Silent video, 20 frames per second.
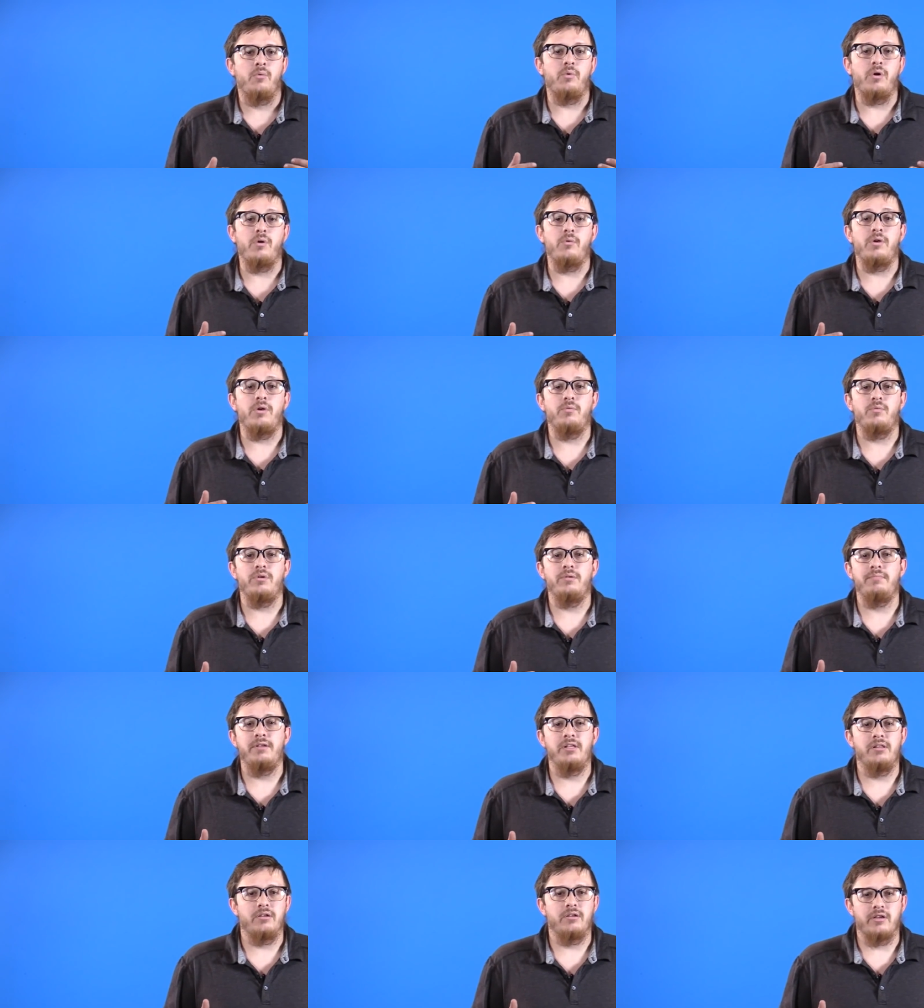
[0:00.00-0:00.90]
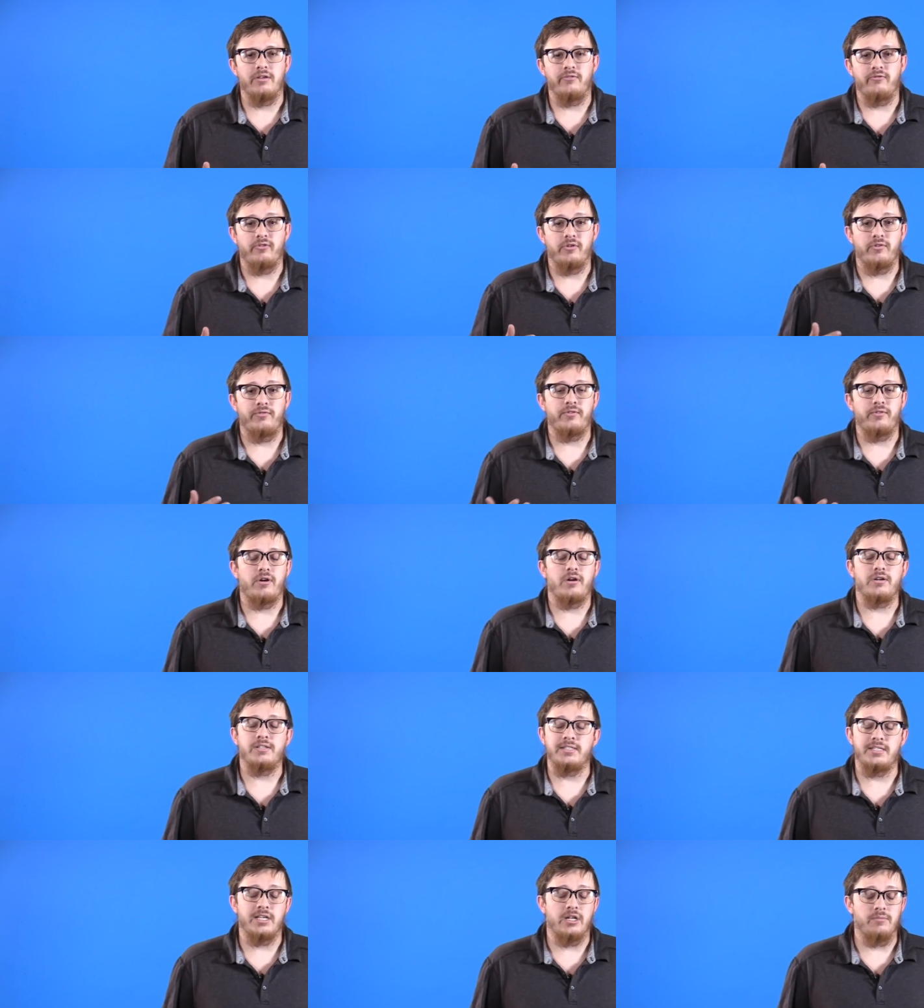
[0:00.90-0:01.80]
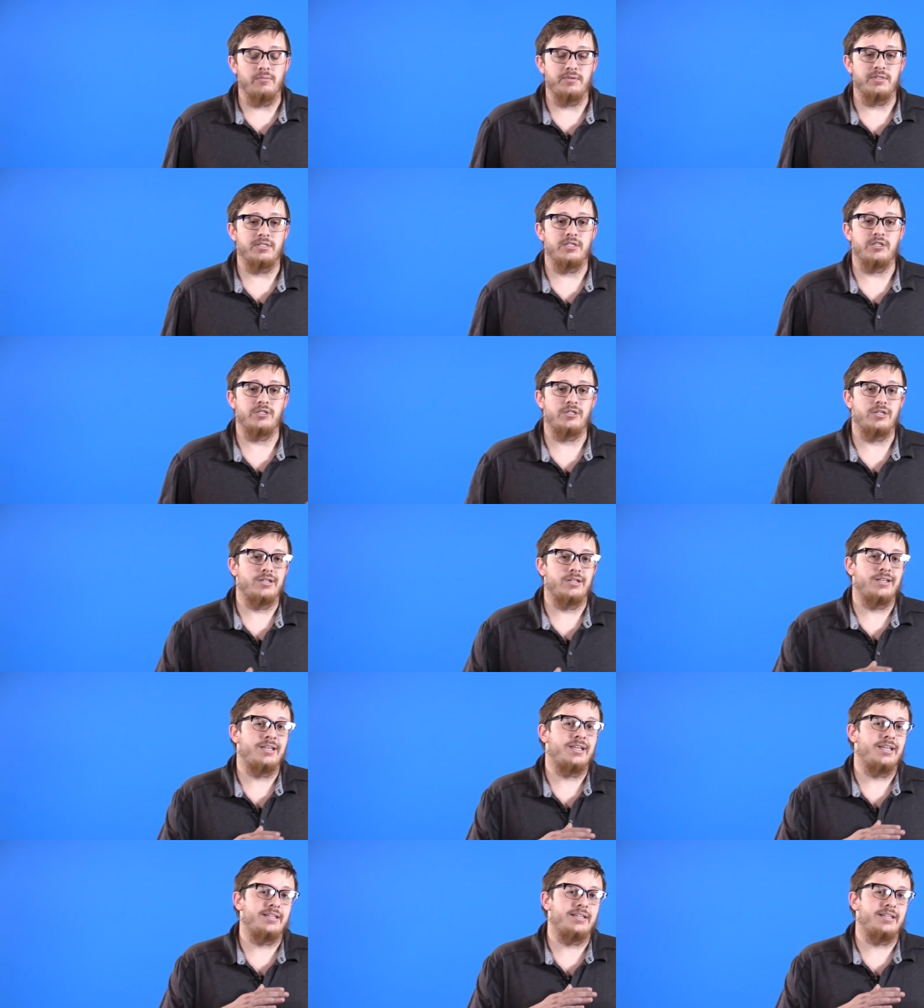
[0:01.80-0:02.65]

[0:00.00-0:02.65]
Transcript: What we would be looking for our sell position